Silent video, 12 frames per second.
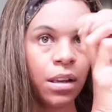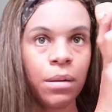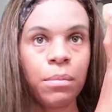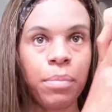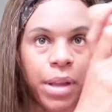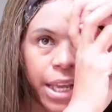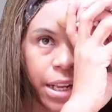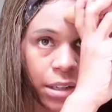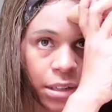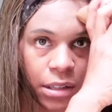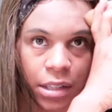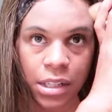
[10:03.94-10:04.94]
But
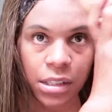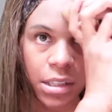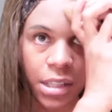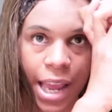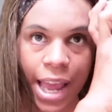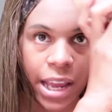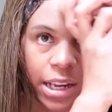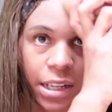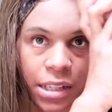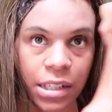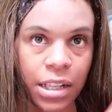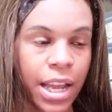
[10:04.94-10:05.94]
this set
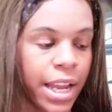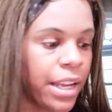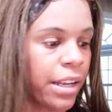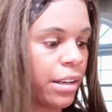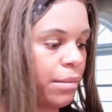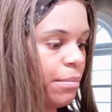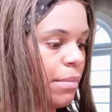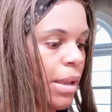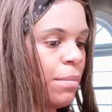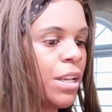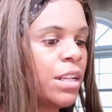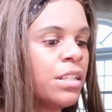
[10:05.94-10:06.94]
is like,
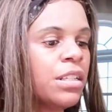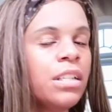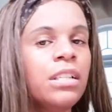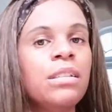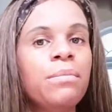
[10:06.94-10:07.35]
maybe it's just